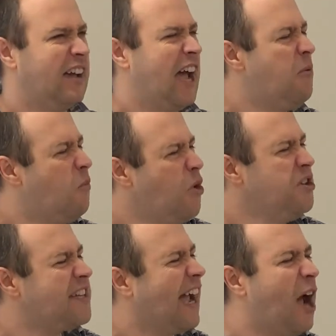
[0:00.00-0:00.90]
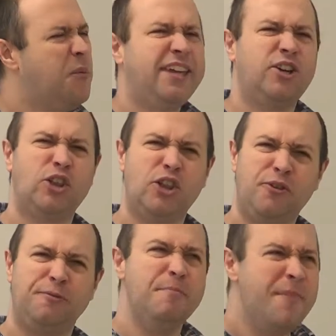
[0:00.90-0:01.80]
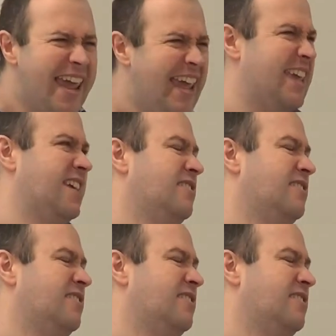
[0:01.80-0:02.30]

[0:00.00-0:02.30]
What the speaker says: and wonder how he could love me,